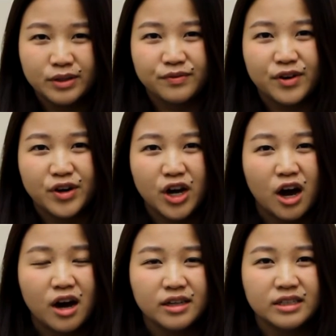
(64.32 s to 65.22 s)
It's very
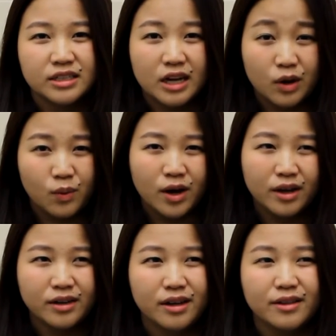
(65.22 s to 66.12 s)
hot in
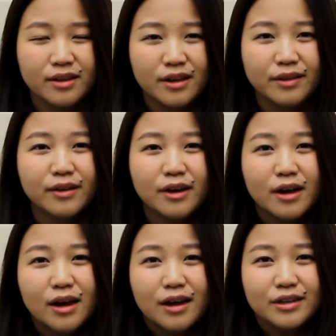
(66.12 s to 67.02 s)
Taiwan, and then
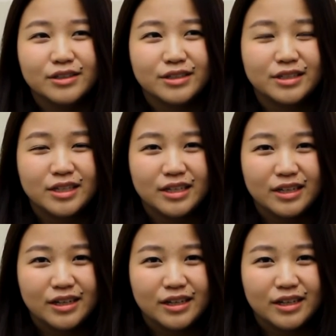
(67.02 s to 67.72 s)
it's just,